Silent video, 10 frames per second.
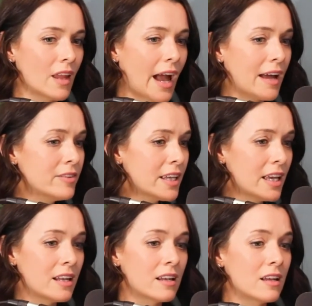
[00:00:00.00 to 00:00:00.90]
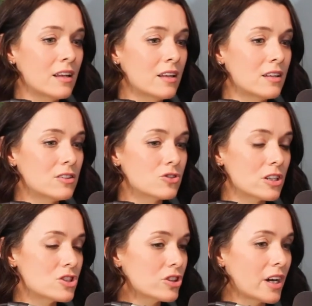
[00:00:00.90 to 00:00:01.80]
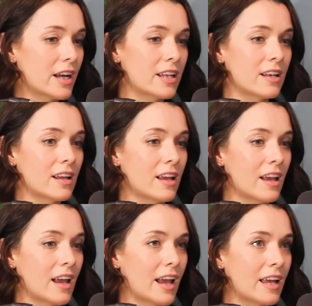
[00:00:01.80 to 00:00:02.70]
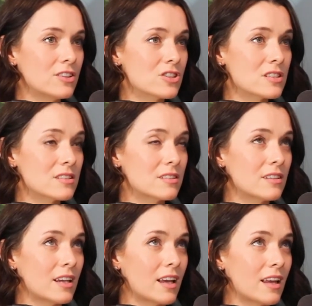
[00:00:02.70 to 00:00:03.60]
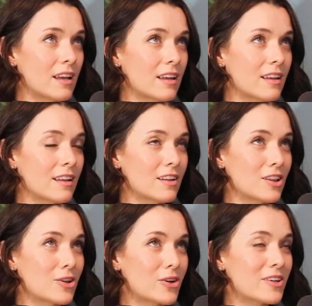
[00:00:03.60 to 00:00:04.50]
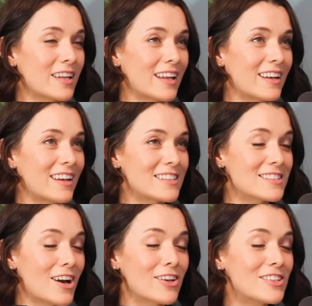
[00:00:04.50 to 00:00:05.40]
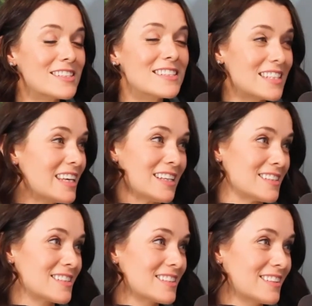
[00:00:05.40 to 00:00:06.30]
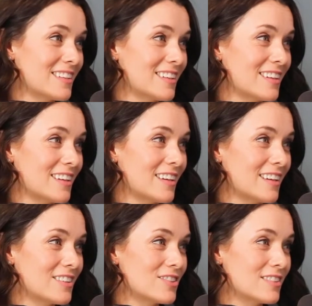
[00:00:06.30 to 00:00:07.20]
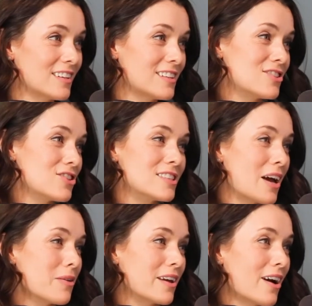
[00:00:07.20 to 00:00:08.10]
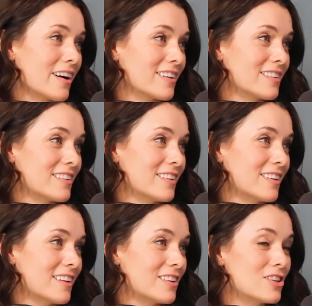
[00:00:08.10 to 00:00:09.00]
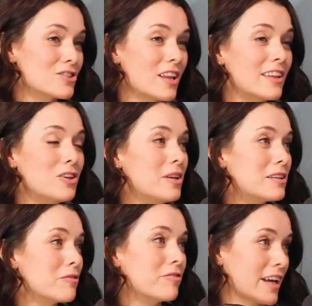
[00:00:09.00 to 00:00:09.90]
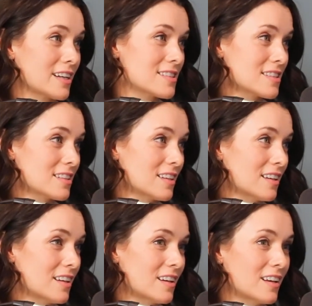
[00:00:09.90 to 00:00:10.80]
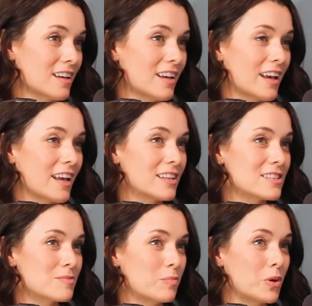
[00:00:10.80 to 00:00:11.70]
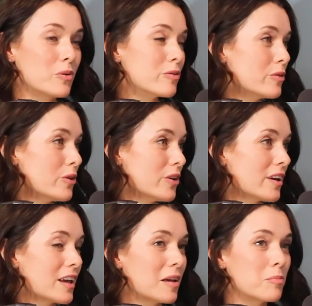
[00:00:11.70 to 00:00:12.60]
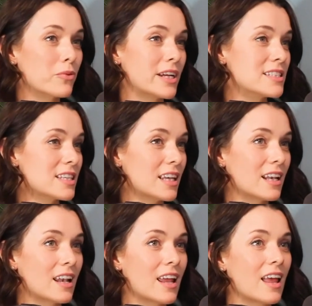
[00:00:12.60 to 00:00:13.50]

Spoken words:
Advocate, trust your gut, and just learn that it's not a disease. It's just how they are. Yeah. There's nothing you need to fix. It's beautiful. Embrace it.